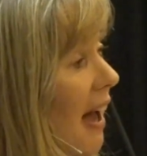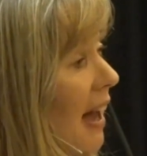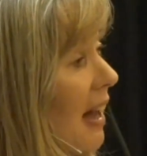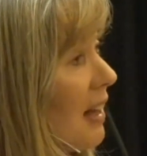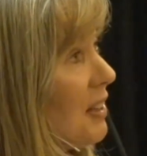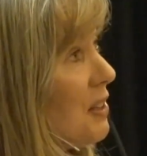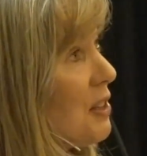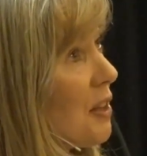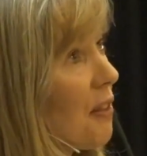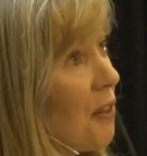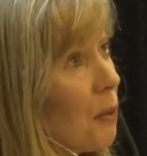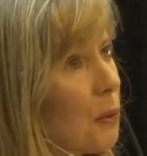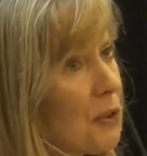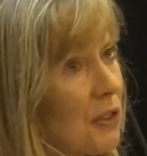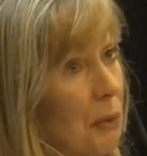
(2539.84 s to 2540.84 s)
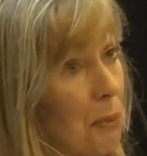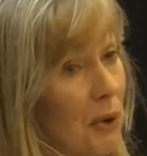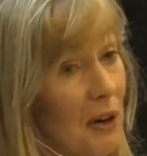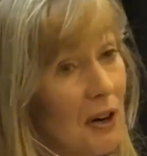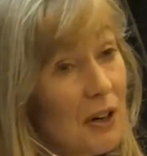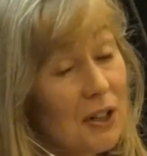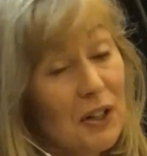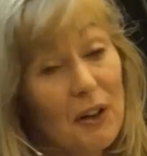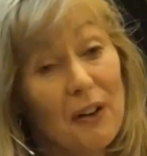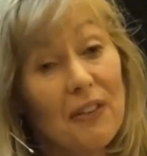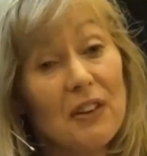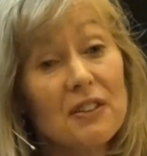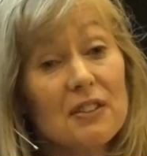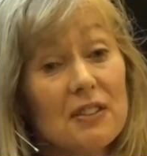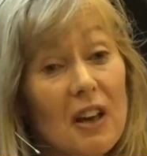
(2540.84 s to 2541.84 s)
And there was a part on
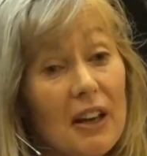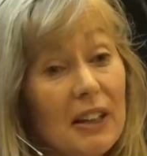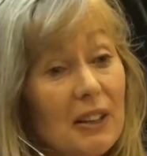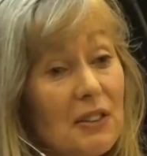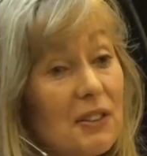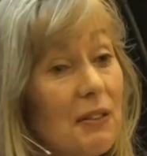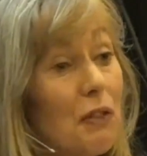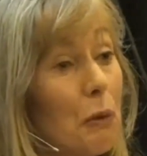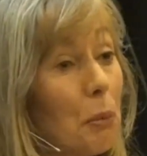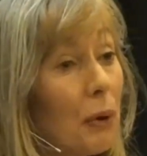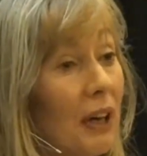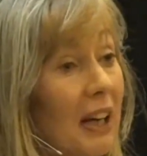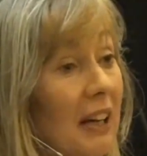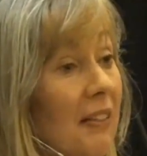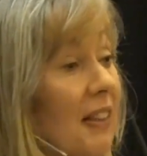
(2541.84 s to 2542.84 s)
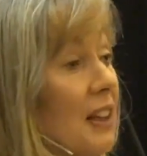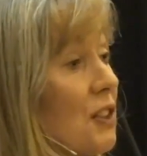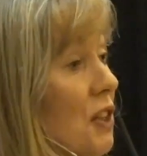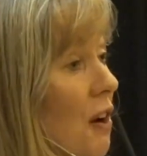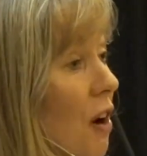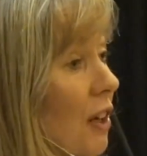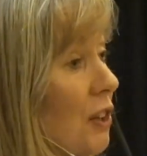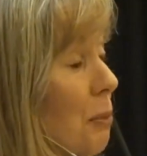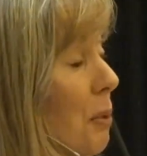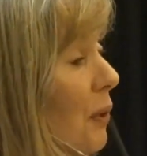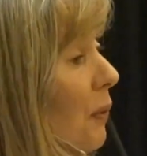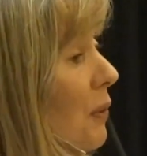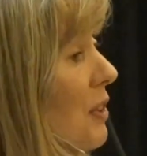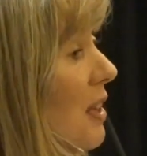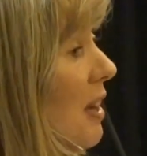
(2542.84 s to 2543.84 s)
the science of the brain that talked
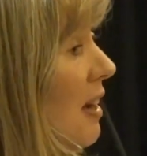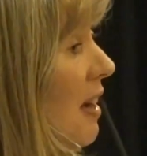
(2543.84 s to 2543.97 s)
about